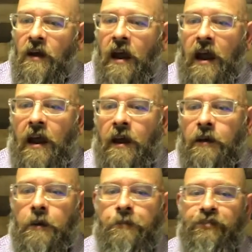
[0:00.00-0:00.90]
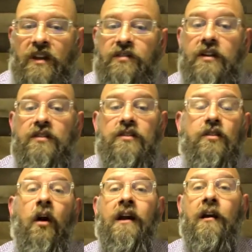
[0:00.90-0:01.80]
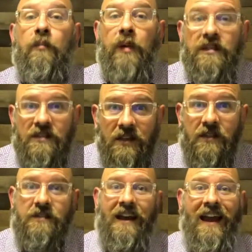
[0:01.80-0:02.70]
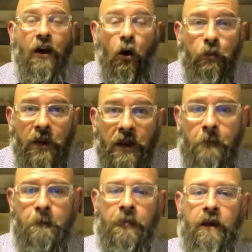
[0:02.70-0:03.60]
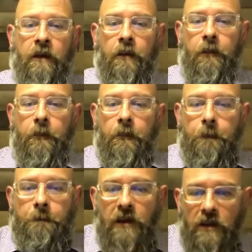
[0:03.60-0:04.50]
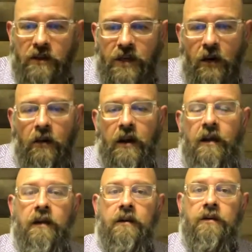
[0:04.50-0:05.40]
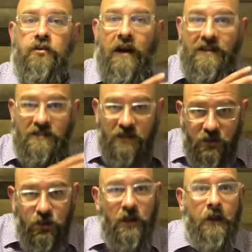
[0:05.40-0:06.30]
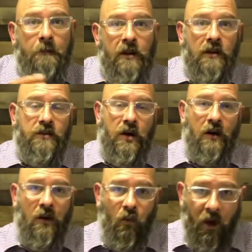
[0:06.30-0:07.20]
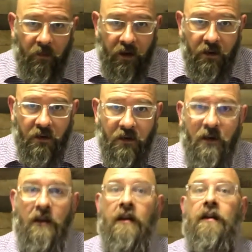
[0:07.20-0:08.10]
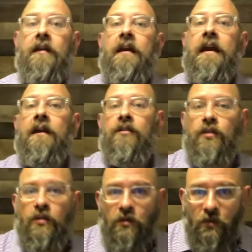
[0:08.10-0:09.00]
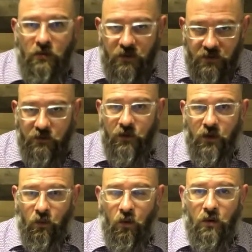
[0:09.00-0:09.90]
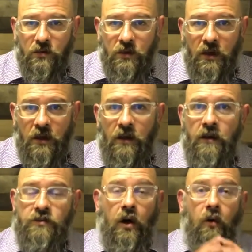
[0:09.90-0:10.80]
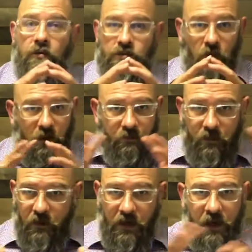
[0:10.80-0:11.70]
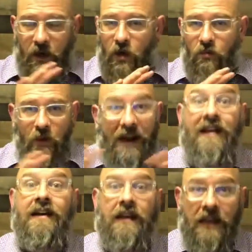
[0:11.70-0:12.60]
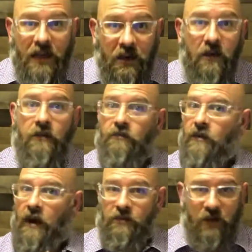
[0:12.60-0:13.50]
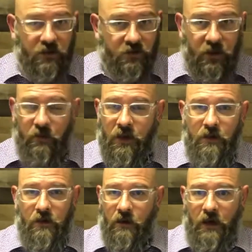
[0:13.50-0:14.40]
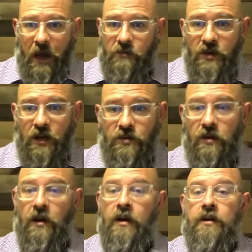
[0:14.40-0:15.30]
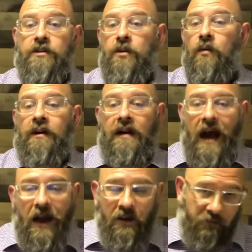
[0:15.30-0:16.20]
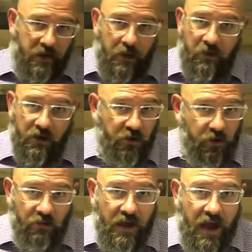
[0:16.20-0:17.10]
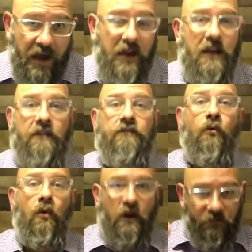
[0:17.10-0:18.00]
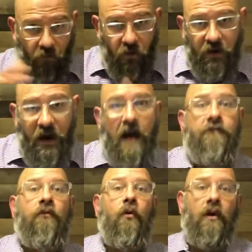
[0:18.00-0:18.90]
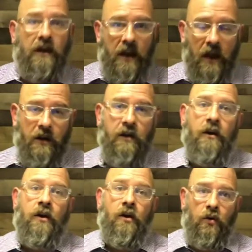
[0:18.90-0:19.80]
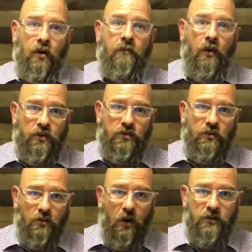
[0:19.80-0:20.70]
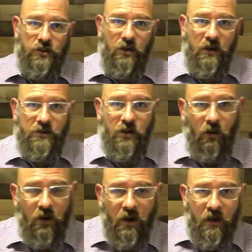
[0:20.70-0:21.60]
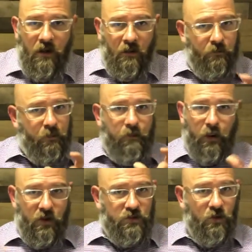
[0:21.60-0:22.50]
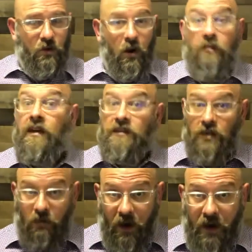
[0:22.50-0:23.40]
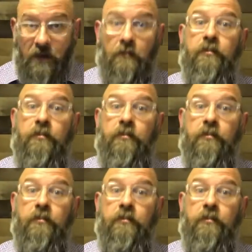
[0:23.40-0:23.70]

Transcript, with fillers: And she's starting a business helping military, transitioning military women into the civilian world. So again, a great need that I think is going to be a game changer. She would not have been able to do that if it were not for, again, her emotional growth journey. So personal growth is great.